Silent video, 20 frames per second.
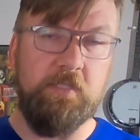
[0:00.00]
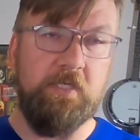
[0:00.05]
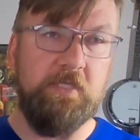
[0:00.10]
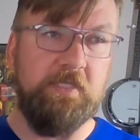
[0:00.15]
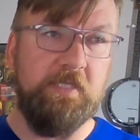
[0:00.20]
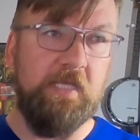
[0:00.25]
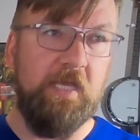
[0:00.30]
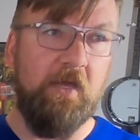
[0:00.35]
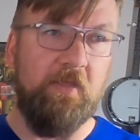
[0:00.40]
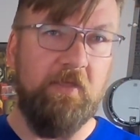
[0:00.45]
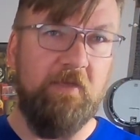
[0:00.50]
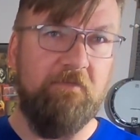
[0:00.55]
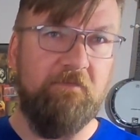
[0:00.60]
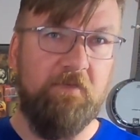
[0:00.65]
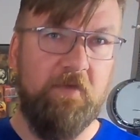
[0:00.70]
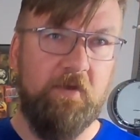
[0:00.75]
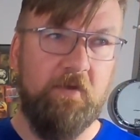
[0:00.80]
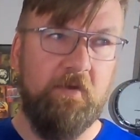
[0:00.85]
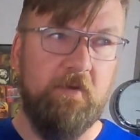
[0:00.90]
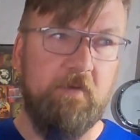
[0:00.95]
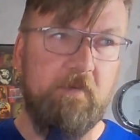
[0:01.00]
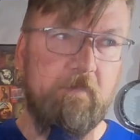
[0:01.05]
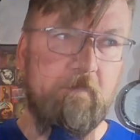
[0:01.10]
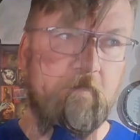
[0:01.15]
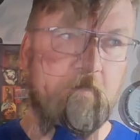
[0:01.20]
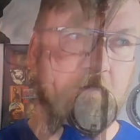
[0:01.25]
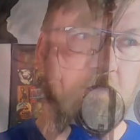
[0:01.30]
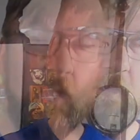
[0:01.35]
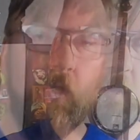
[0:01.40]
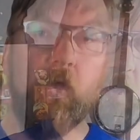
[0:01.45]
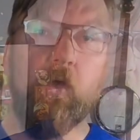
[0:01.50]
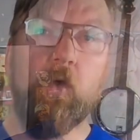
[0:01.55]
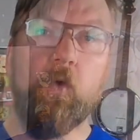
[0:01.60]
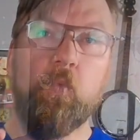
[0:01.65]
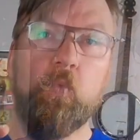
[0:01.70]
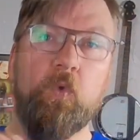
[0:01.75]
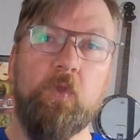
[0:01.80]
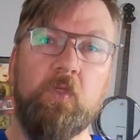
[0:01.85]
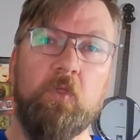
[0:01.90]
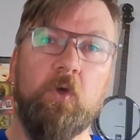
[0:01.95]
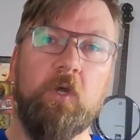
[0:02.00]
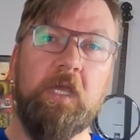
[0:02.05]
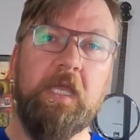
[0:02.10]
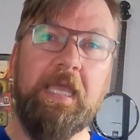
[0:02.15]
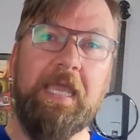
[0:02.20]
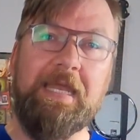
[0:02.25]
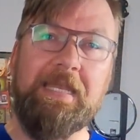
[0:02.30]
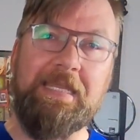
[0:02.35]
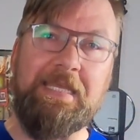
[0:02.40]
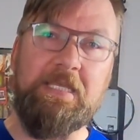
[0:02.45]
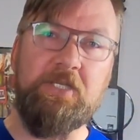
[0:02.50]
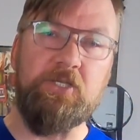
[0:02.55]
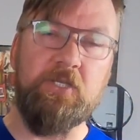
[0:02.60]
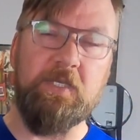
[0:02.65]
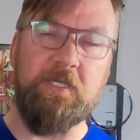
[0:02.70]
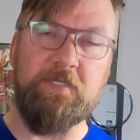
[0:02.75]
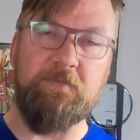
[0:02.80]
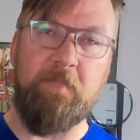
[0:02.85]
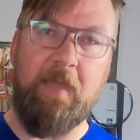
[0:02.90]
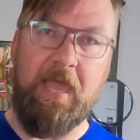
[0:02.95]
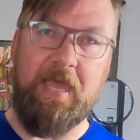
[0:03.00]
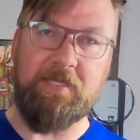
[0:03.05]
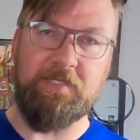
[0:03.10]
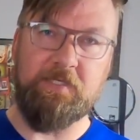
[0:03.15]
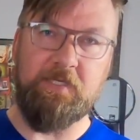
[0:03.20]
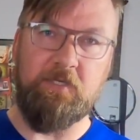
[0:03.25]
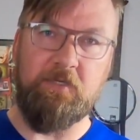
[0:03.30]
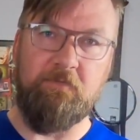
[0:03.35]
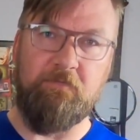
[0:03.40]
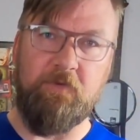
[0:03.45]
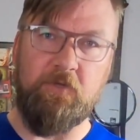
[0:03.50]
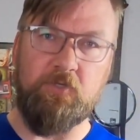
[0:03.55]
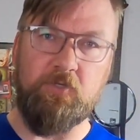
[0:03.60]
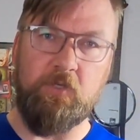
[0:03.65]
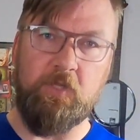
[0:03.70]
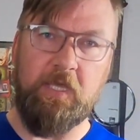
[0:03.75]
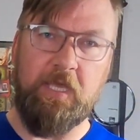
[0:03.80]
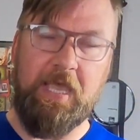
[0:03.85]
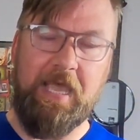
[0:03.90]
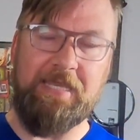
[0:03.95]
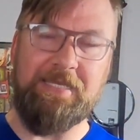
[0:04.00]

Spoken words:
to see how they fit her. When looking at each of these masks individually,